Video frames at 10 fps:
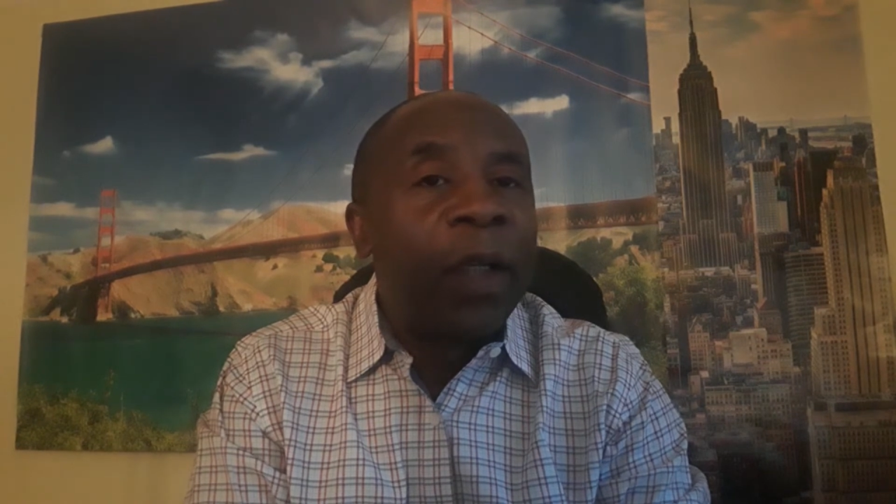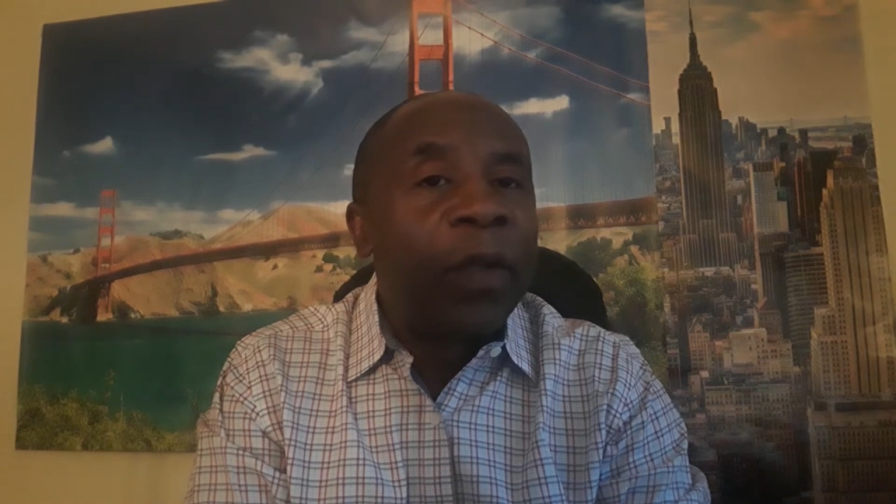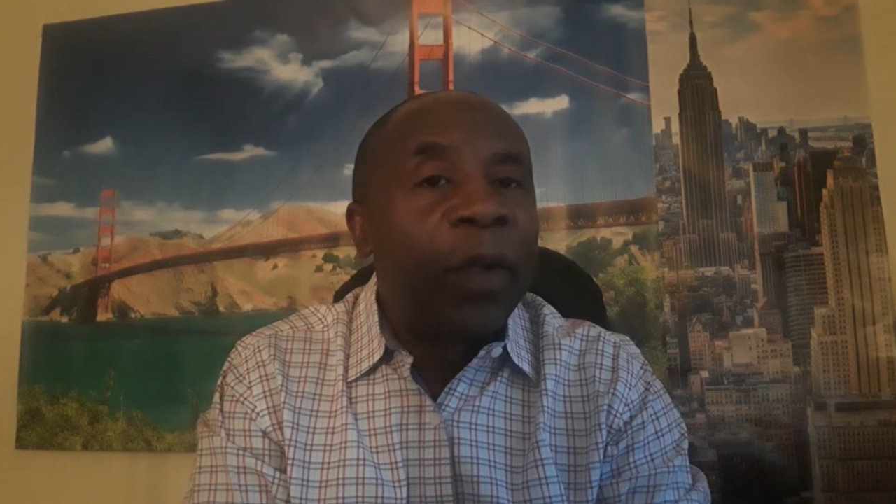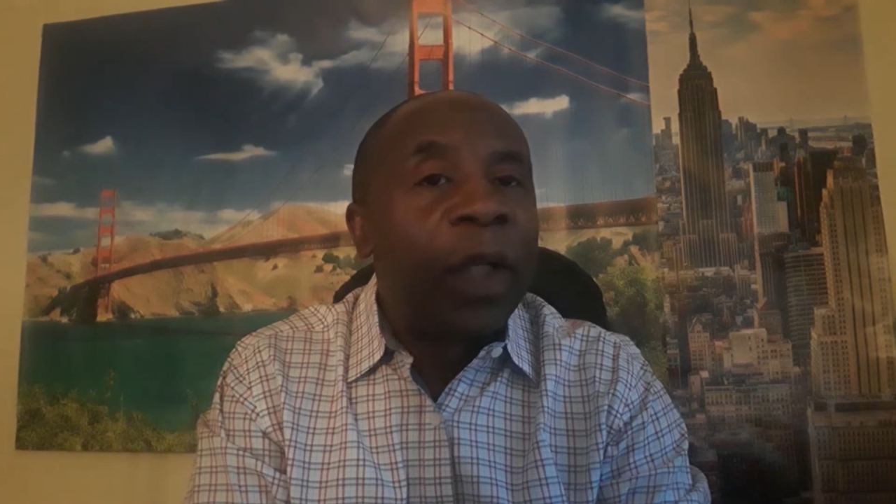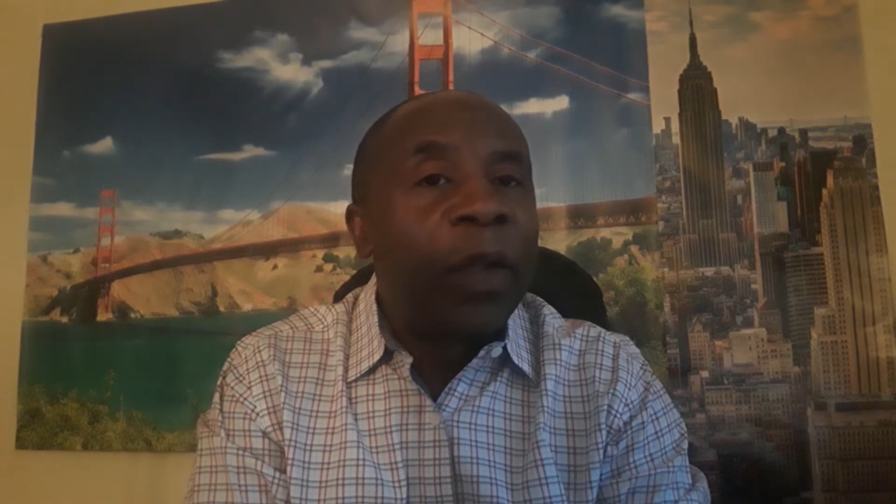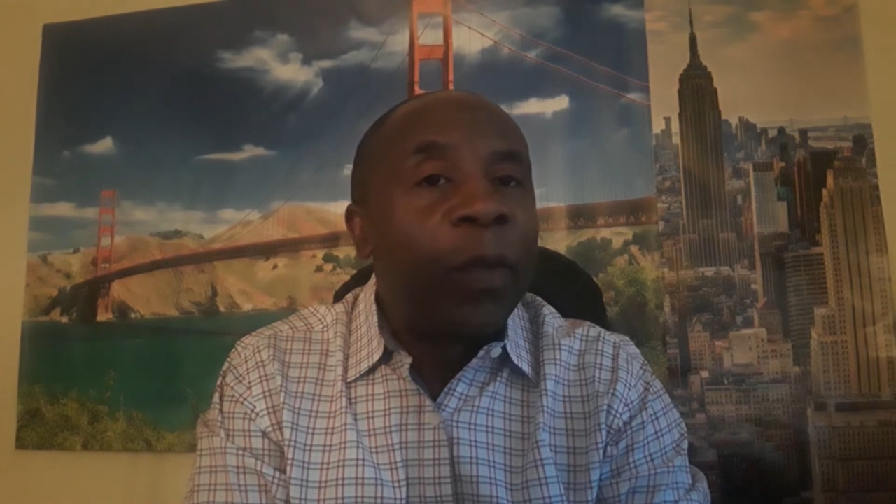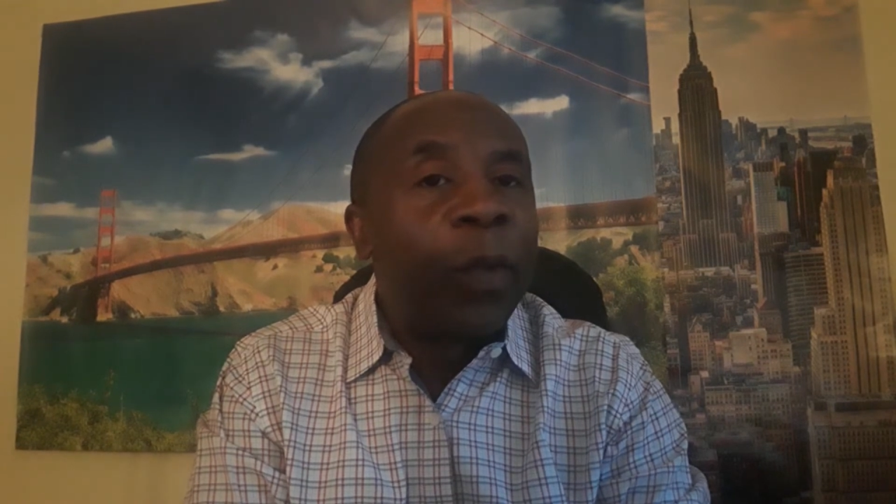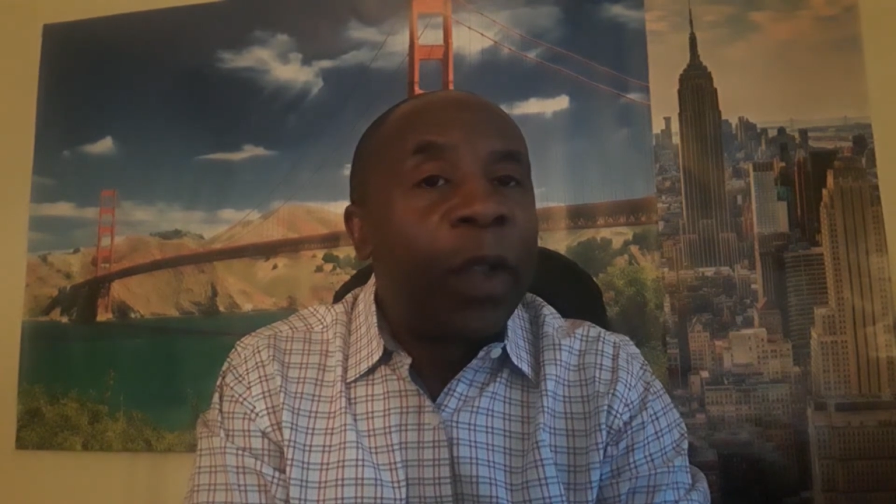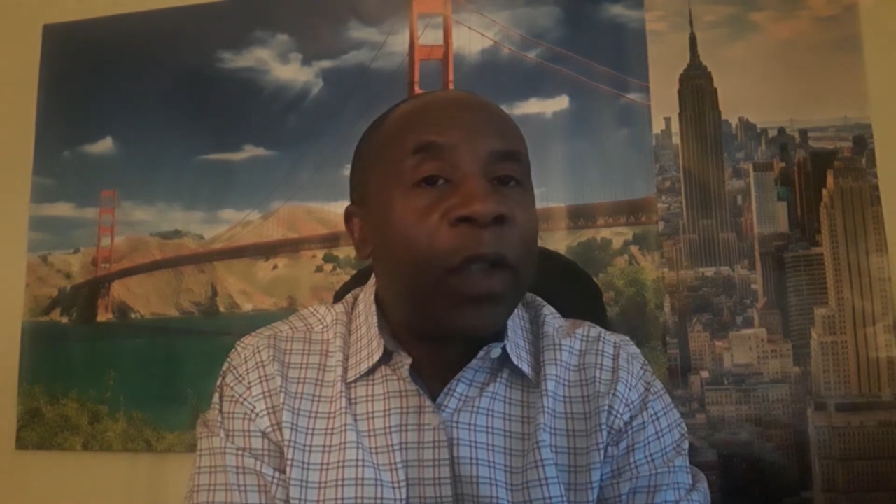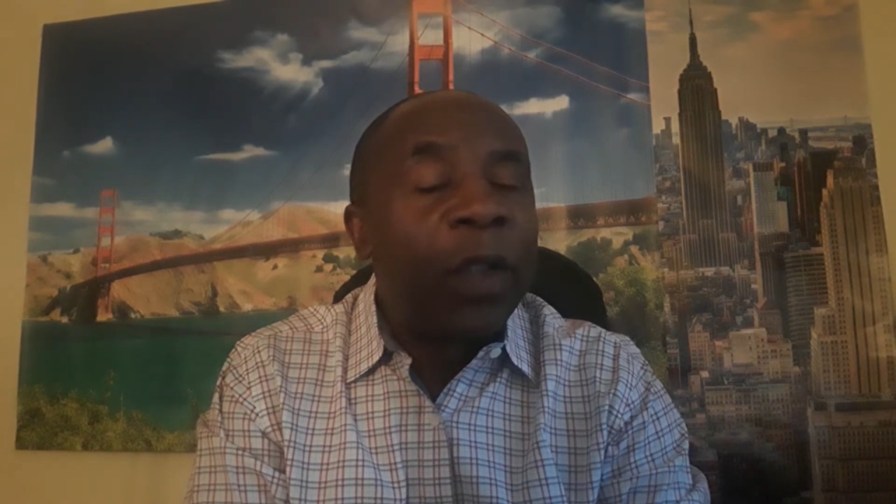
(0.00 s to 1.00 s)
so that
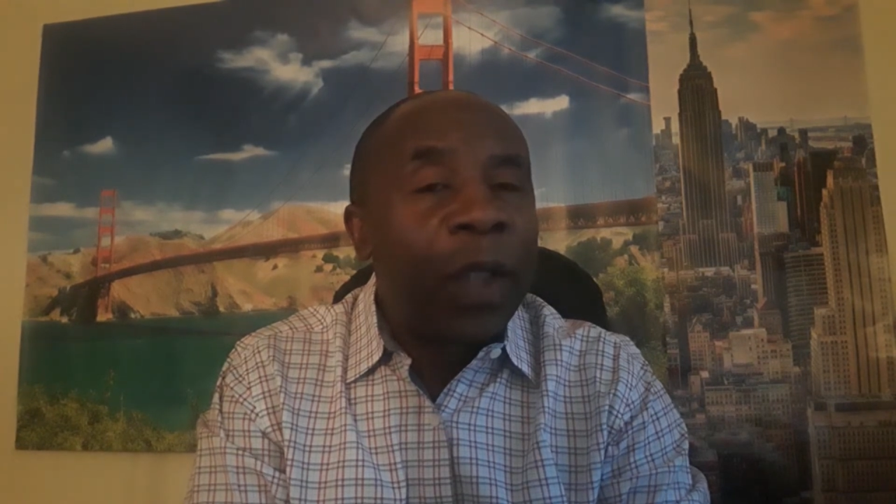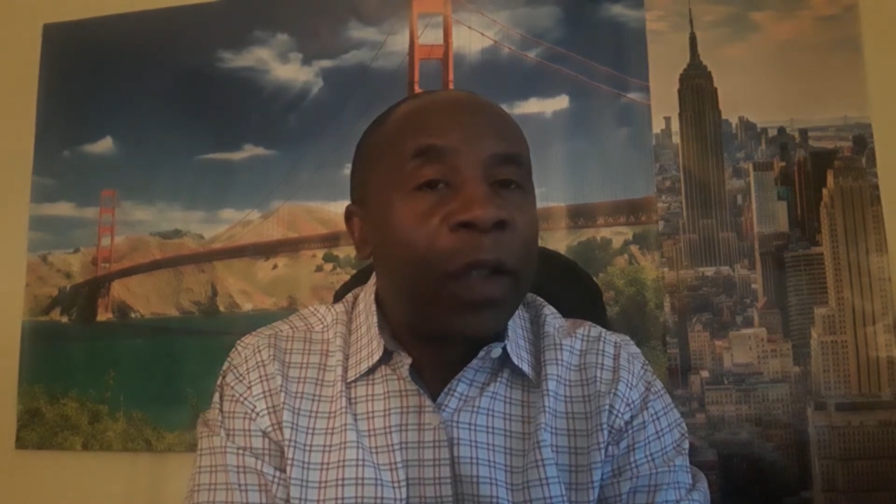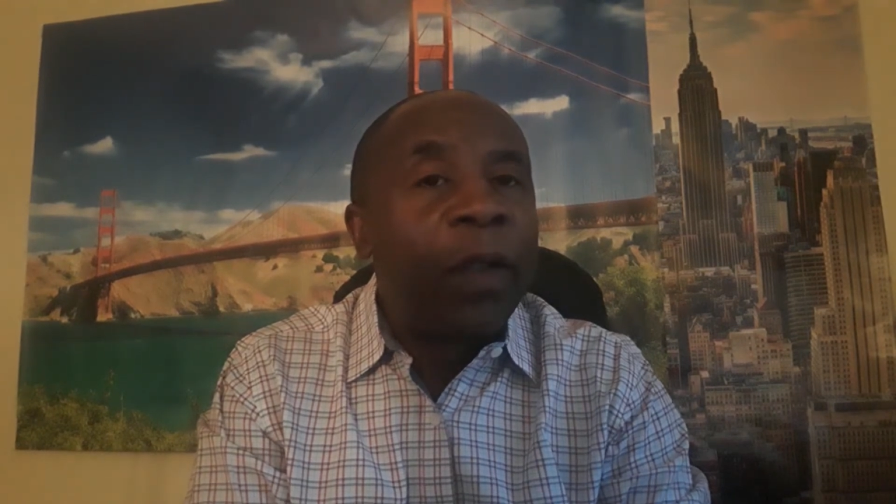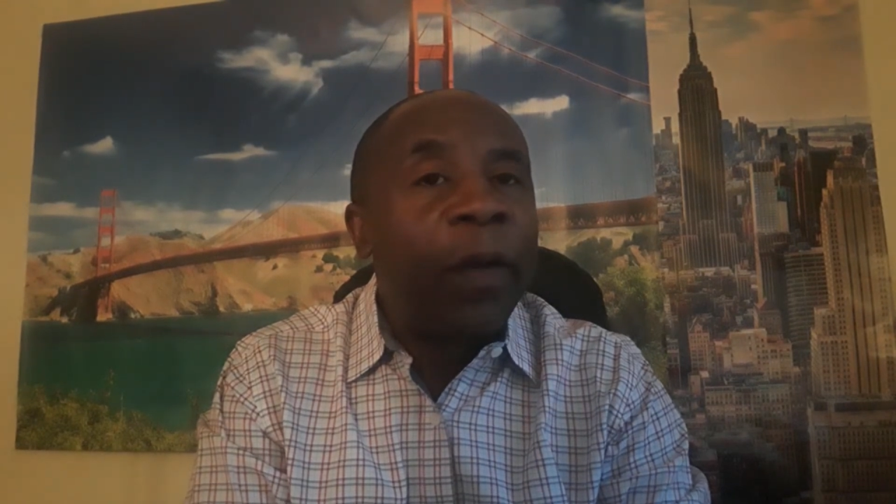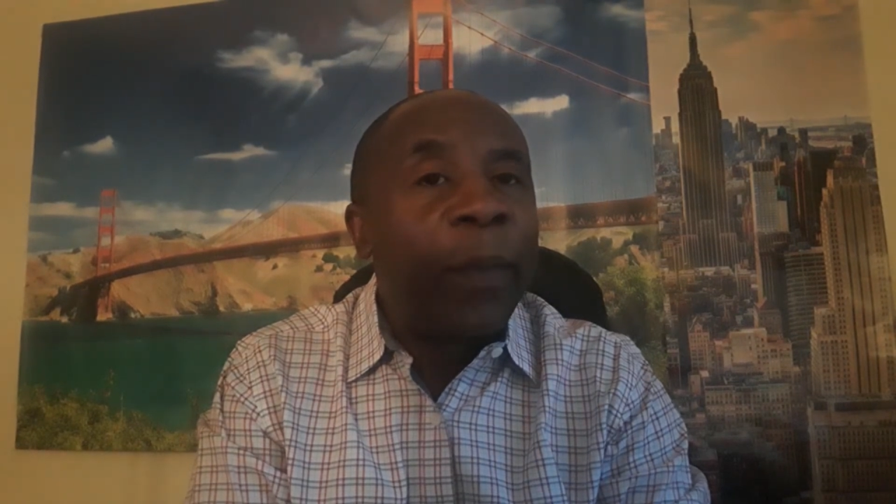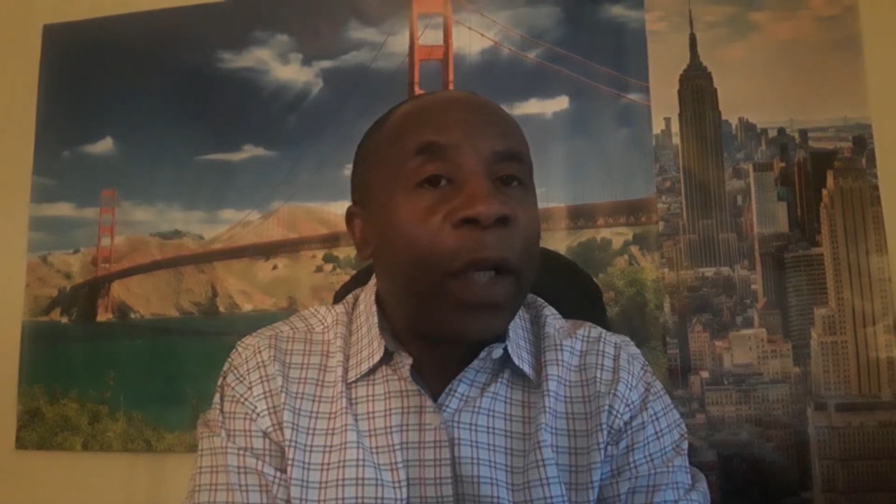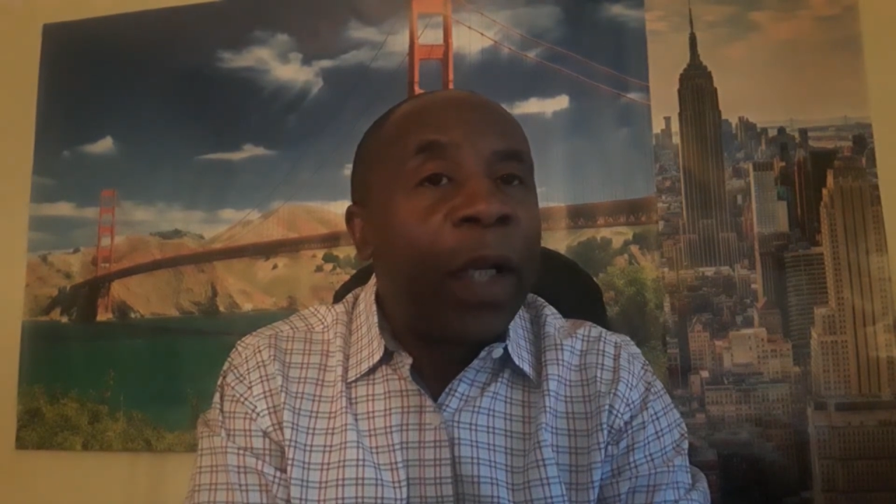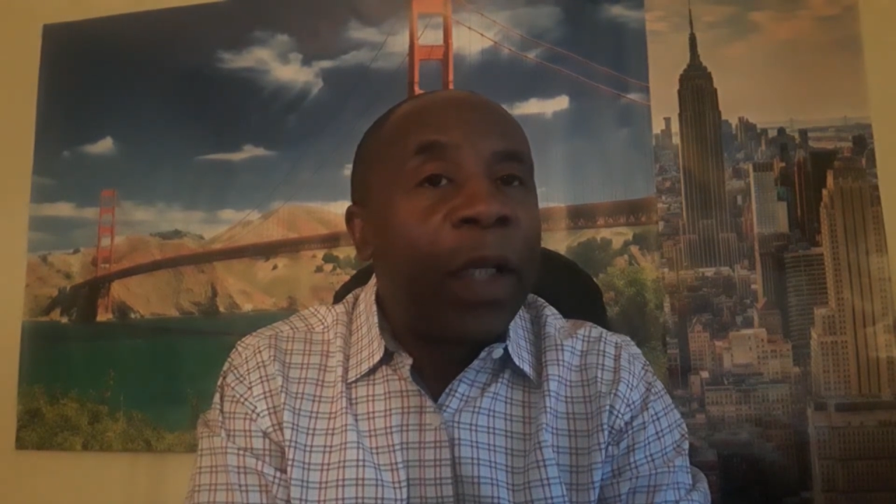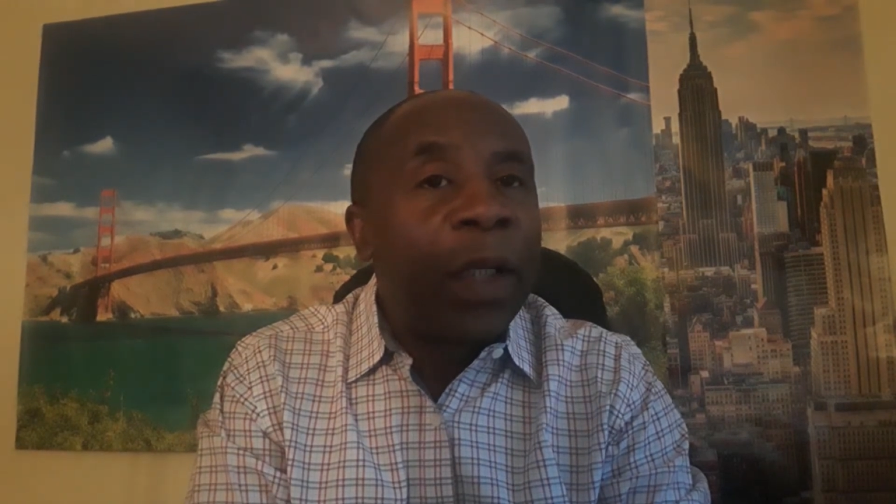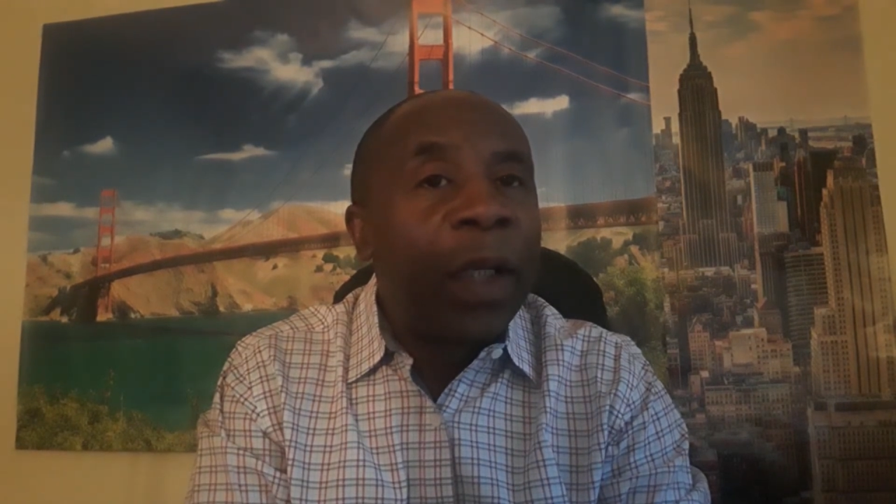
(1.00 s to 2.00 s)
we start
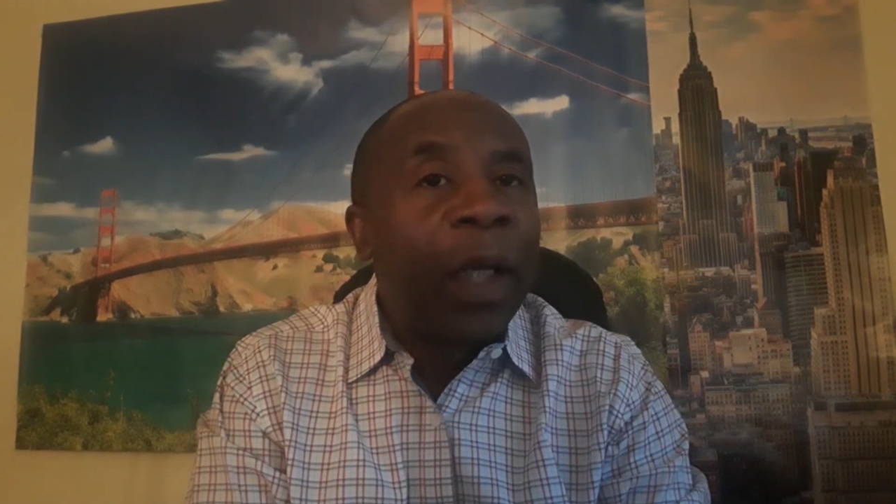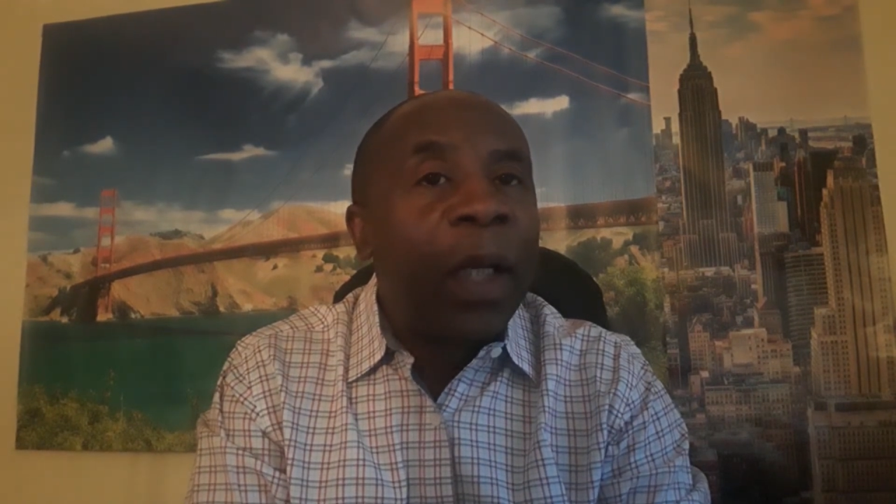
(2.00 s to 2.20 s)
rebelling